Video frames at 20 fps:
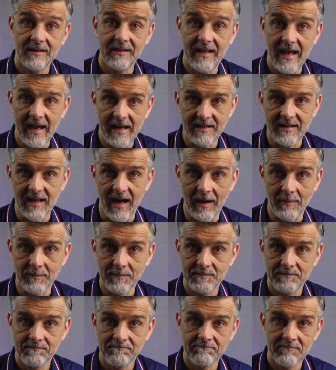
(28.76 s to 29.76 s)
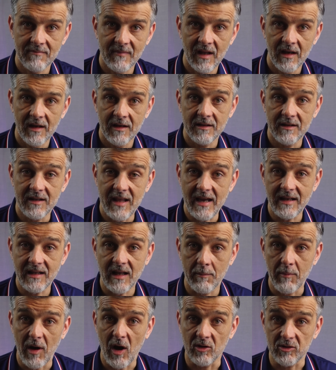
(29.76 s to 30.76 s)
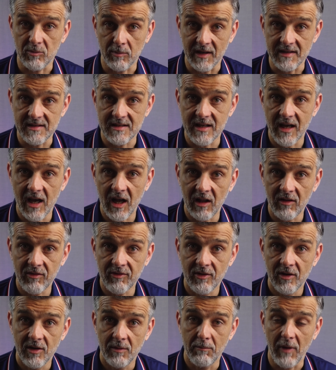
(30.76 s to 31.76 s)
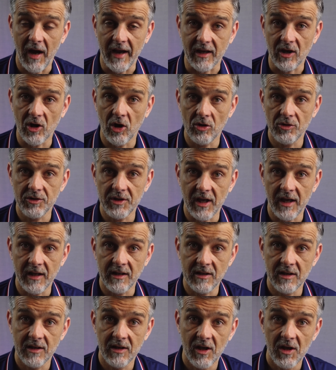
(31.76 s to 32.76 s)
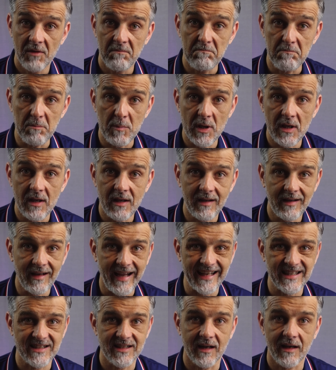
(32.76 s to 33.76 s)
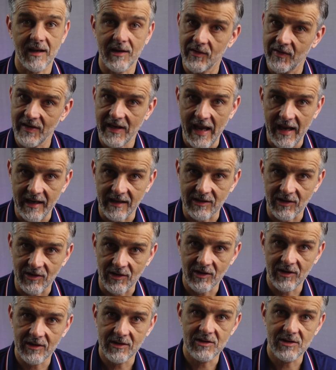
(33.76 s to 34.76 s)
Data. Data about myself, my content, me as a creator,